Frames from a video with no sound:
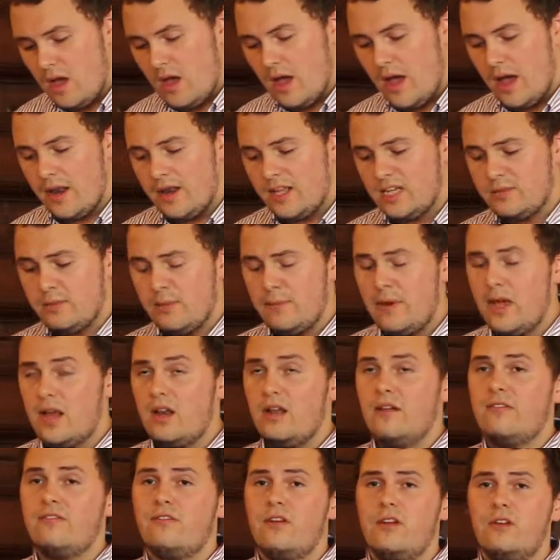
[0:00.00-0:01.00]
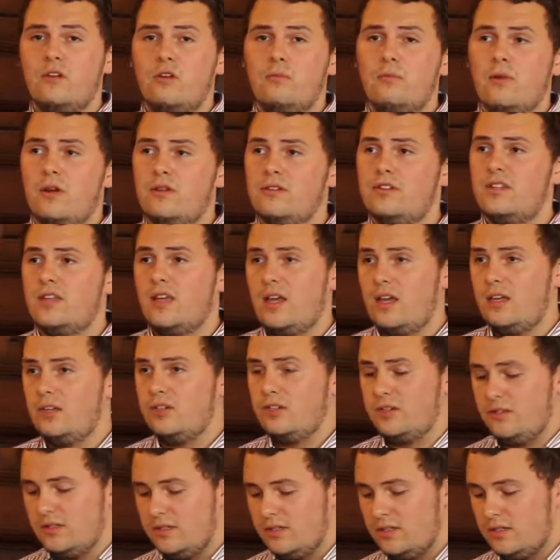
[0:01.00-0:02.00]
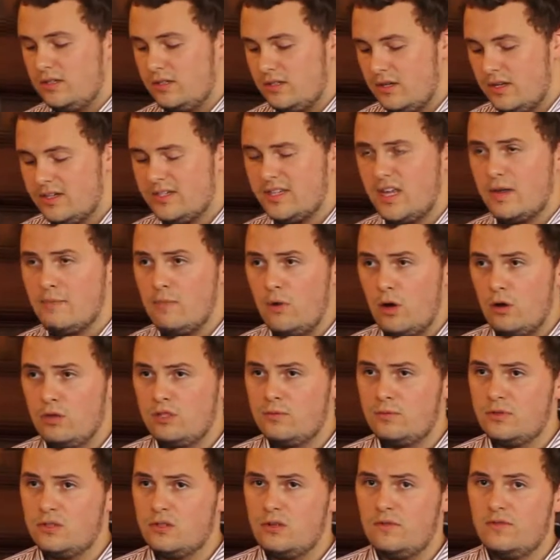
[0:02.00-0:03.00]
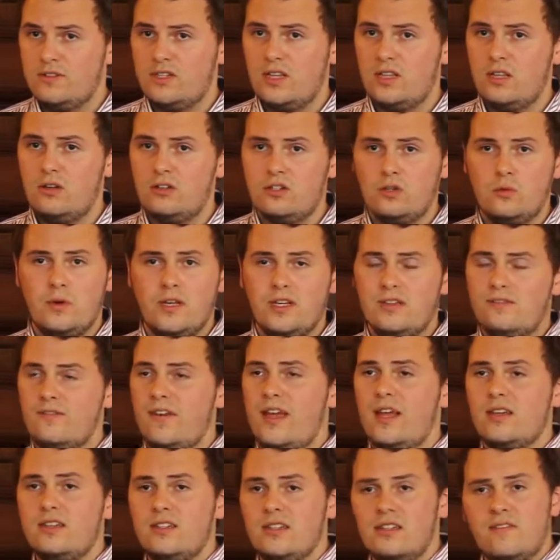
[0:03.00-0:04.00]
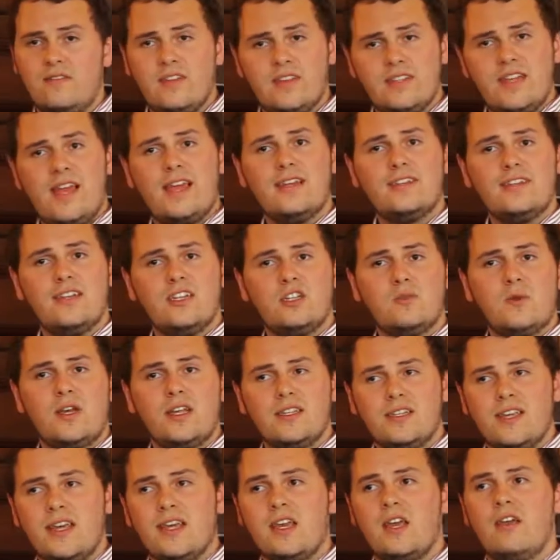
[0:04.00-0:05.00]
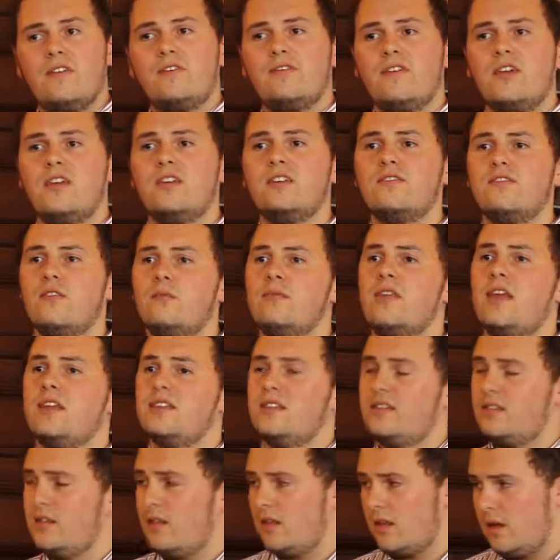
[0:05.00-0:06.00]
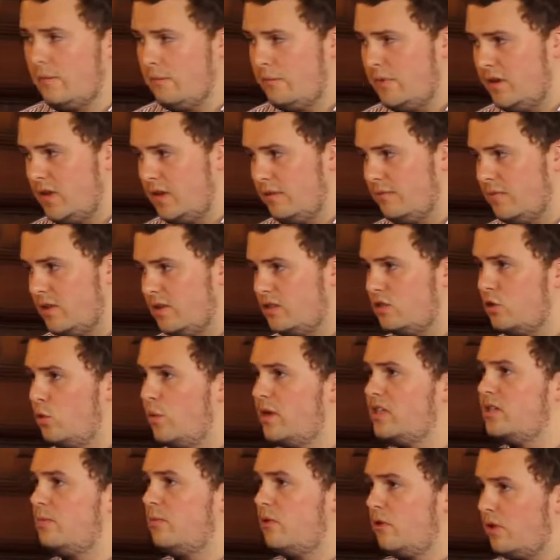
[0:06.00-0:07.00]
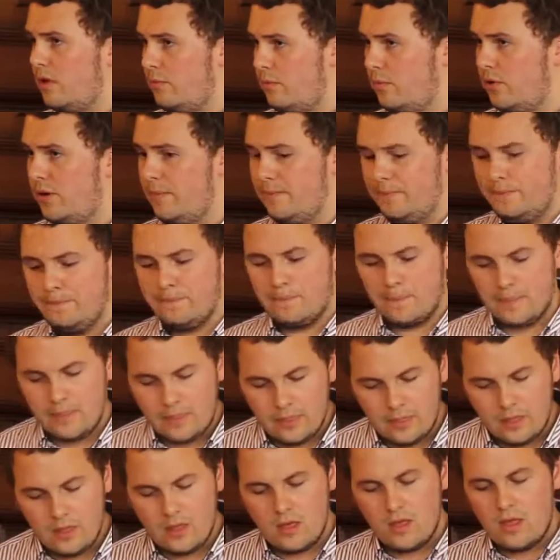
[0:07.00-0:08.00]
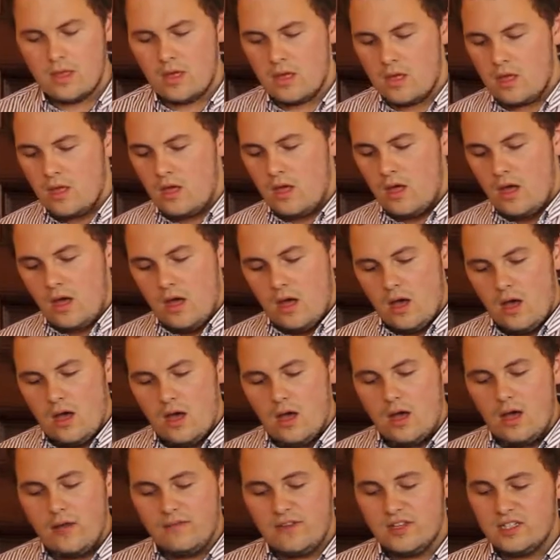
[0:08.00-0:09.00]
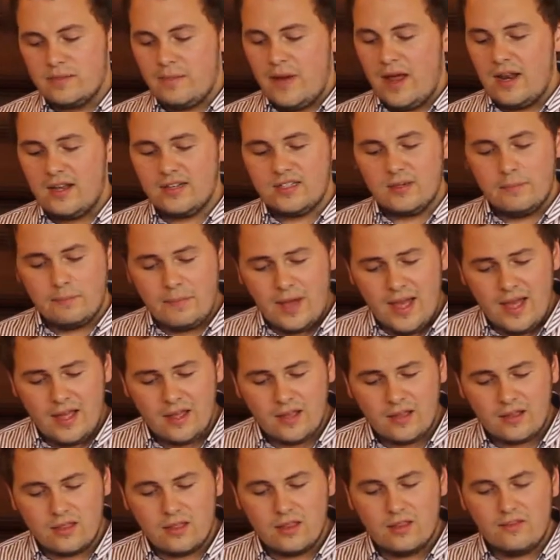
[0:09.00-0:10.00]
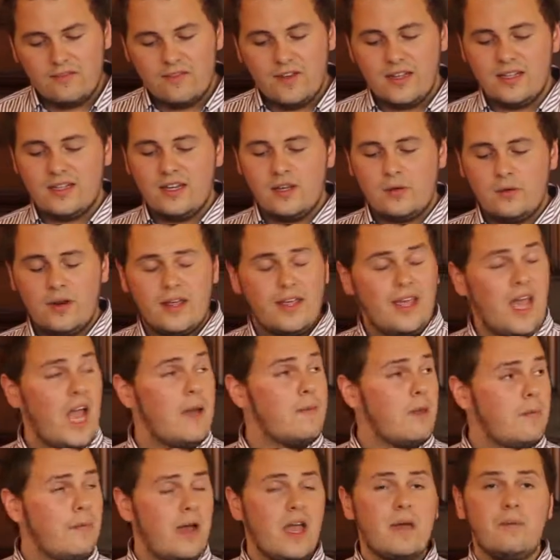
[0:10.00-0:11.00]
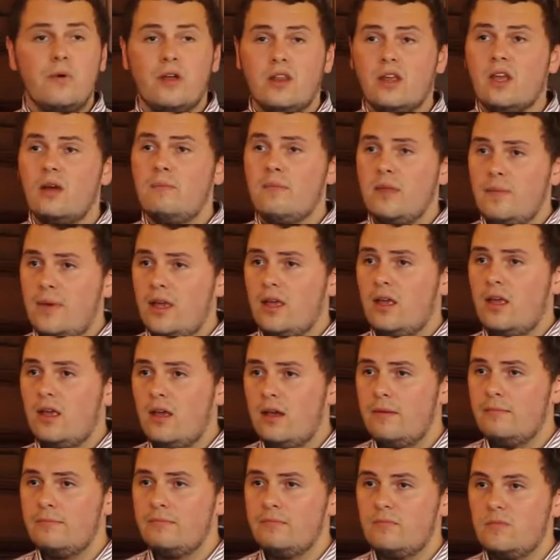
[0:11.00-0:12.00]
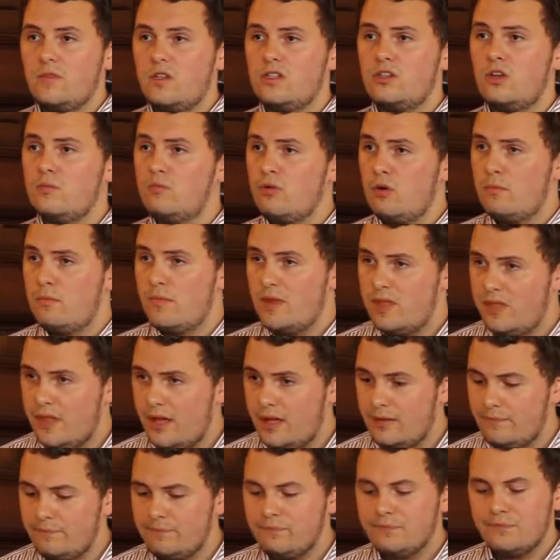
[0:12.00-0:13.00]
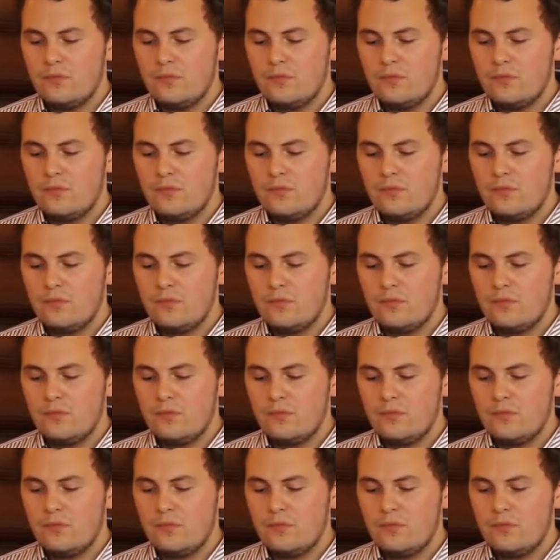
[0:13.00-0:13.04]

and needs to be paid up front on most occasions. I say most because obviously there's always factors. If there's assets, we can take our fees from the assets of the company. It's not always a blocking point. If there's a balance at bank, then the fees to liquidate can be paid by the company bank account. There's no problem in that.